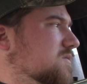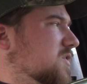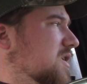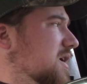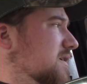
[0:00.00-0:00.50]

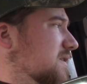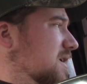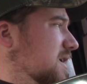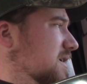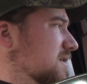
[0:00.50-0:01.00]
trying to
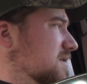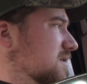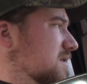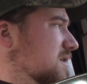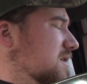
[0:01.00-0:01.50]
think,
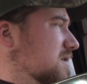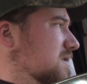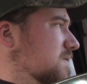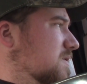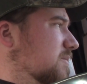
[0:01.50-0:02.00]
uh,
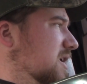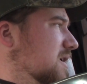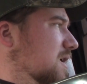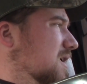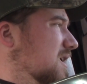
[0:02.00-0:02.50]
the
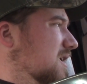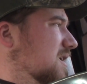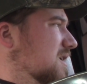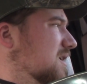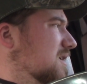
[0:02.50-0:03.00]
Vermeer,
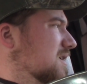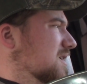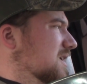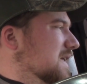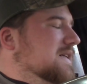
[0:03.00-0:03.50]

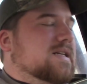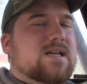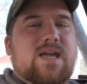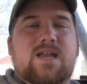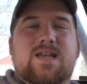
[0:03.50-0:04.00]

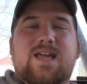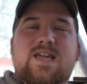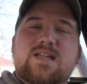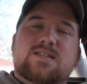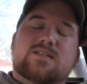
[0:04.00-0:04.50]
it
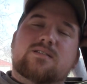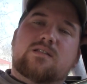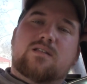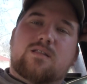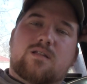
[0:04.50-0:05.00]
needs
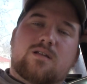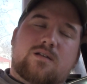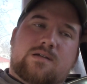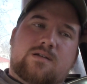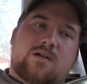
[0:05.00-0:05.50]

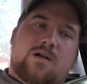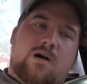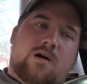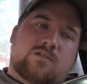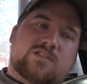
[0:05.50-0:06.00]
uh,
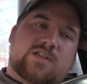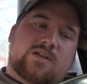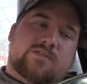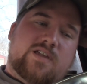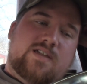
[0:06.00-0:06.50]
all
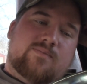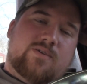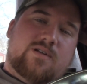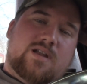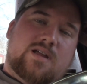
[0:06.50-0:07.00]
steel teeth
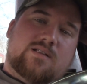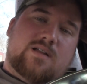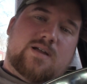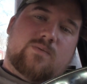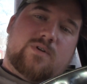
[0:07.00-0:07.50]
put in it,
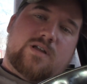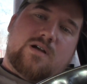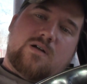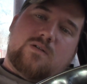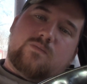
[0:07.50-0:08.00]
like one of
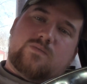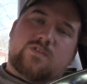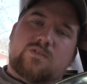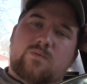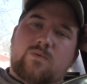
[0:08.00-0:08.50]
y'all
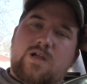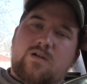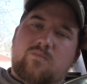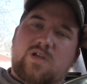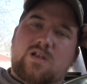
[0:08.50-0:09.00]

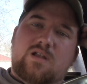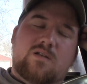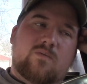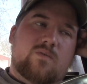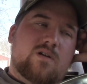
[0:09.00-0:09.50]
recommended.
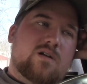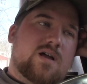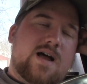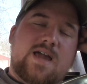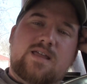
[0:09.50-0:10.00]
Uh,
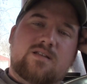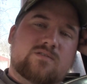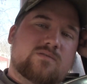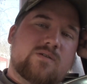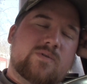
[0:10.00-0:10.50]
I hate
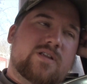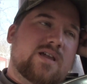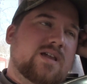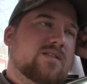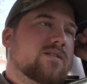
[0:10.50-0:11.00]
those rubber
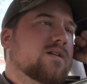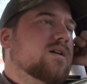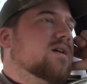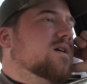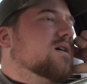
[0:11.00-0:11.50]
teeth.
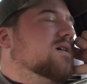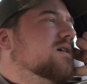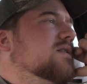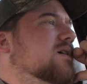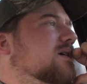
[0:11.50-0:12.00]
Uh,